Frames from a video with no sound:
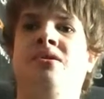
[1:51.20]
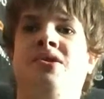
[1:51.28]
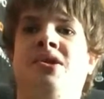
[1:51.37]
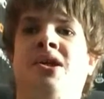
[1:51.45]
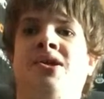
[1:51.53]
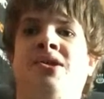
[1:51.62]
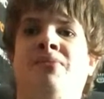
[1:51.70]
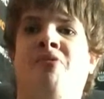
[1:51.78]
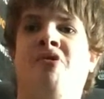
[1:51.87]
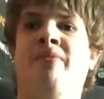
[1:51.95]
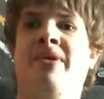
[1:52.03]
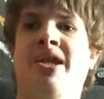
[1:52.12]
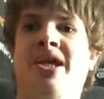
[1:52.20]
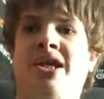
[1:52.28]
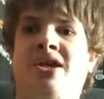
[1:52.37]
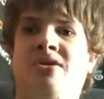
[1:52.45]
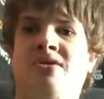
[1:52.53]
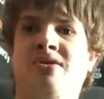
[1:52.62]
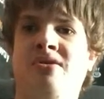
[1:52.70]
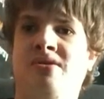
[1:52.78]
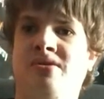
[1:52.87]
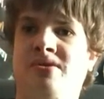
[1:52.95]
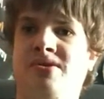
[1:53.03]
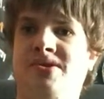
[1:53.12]
so it's the Premier League
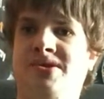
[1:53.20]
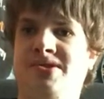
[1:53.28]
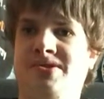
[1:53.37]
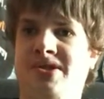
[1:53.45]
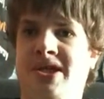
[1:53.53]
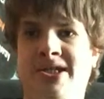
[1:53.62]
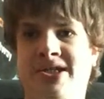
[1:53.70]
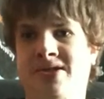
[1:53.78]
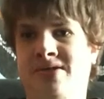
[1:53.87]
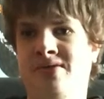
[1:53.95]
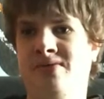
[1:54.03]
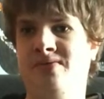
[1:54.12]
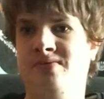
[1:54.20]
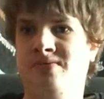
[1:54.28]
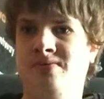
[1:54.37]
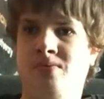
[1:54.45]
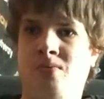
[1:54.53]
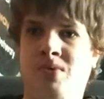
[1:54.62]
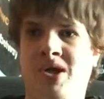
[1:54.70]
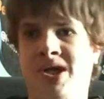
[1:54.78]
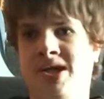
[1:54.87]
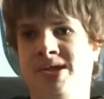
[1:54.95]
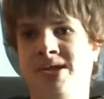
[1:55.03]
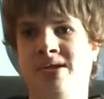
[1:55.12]
season
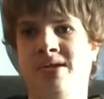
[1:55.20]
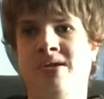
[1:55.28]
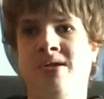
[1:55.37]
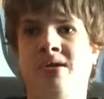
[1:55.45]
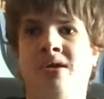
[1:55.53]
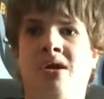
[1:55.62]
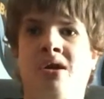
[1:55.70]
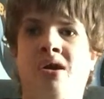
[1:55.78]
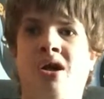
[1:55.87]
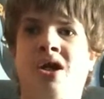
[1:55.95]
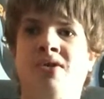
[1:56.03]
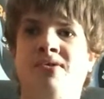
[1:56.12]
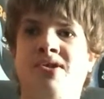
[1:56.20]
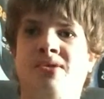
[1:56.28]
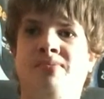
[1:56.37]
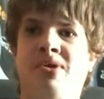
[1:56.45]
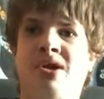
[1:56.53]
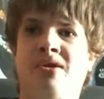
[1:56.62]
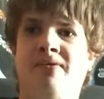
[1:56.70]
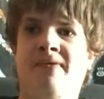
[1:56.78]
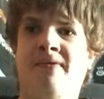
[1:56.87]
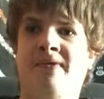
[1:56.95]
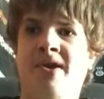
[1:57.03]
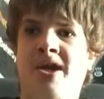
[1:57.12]
weeks. Only reason I put
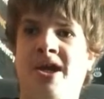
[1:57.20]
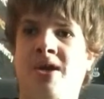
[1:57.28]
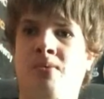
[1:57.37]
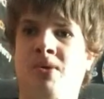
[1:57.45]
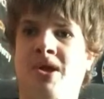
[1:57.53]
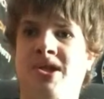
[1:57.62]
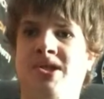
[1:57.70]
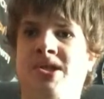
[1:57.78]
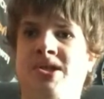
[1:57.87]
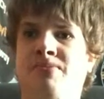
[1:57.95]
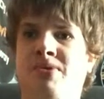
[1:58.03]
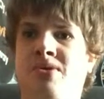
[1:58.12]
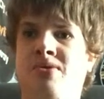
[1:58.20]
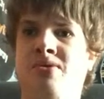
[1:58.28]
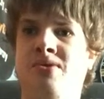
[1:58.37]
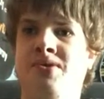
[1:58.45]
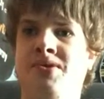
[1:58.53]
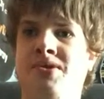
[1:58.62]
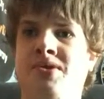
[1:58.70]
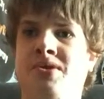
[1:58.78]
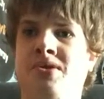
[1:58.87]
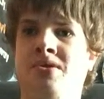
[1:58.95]
for 38 weeks is because